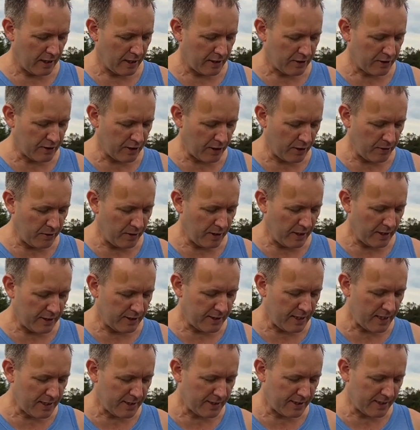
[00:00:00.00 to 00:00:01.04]
So
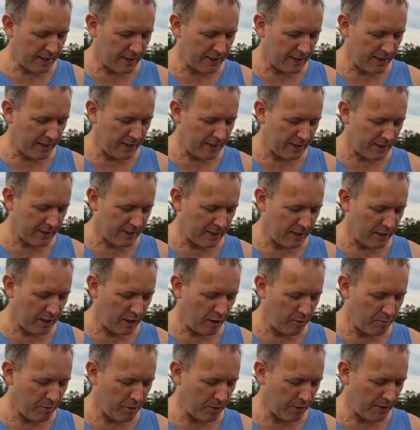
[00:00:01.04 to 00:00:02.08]
test settings,
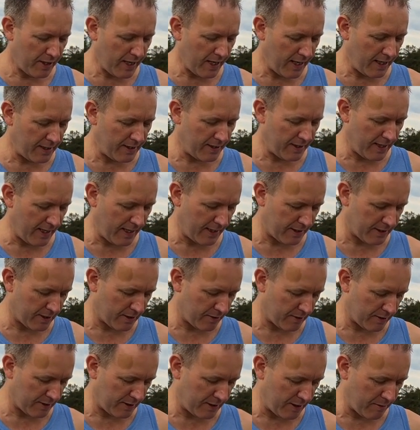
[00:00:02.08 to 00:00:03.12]
you put that in there.
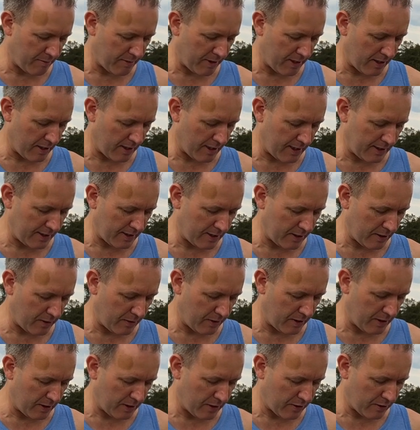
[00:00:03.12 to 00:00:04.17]
So I'll set my ISO
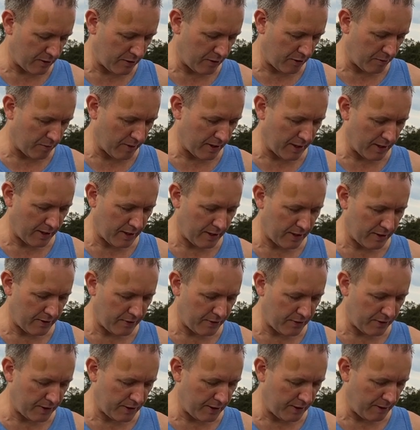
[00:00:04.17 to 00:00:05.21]
to
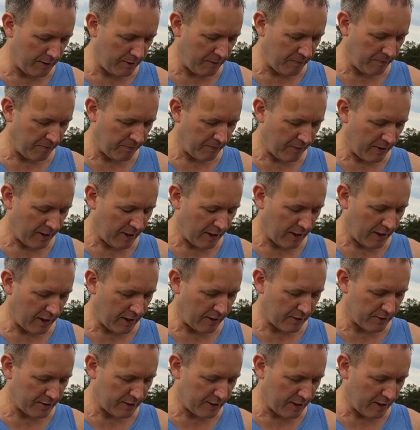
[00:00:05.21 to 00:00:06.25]
100.
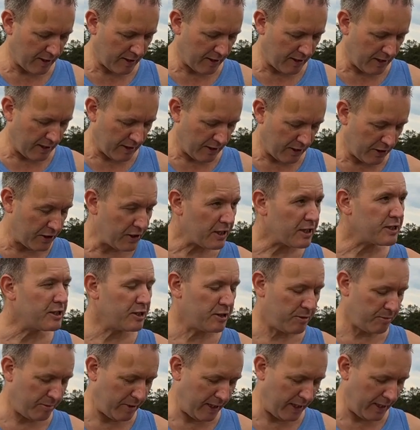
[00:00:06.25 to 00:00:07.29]
I'll set the shutter
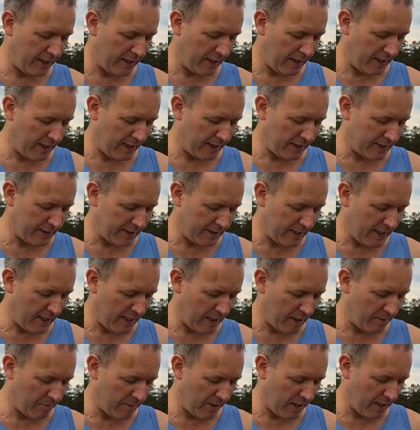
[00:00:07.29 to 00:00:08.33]
speed. It's
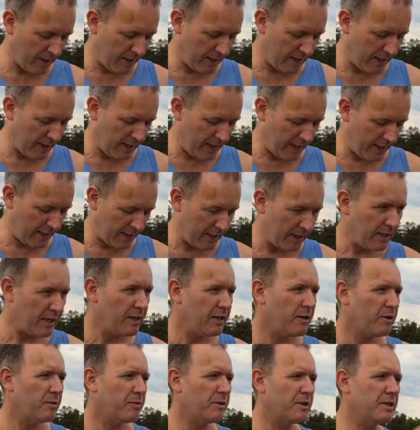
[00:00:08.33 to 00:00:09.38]
telling me I need
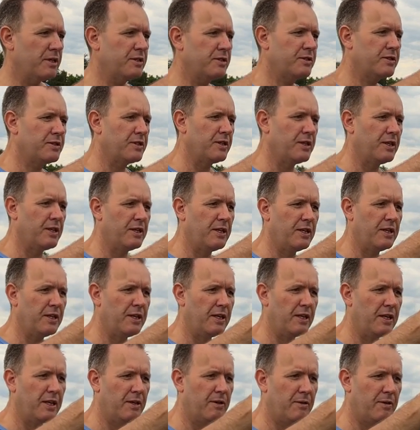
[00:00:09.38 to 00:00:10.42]
was,
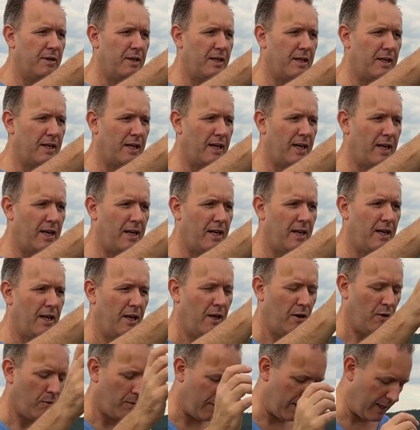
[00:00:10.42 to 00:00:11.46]
relic again,
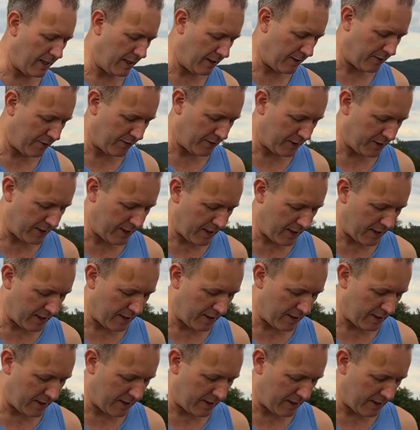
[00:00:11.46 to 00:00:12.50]
1/8 of a
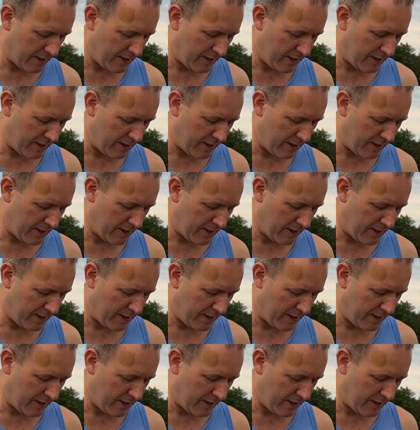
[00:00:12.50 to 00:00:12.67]
second.